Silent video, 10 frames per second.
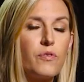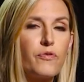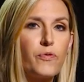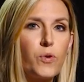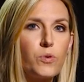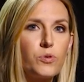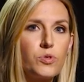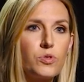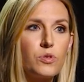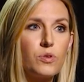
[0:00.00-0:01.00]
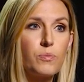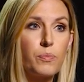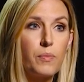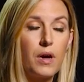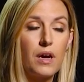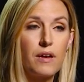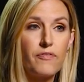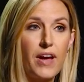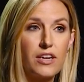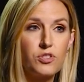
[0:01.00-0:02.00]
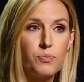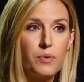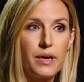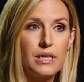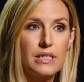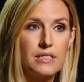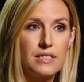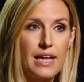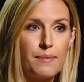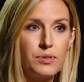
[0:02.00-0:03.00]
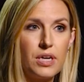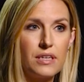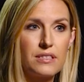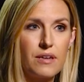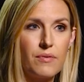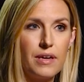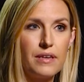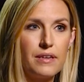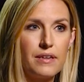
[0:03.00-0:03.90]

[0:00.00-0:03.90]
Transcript: first uh, fashion brand on Snapchat, is that right?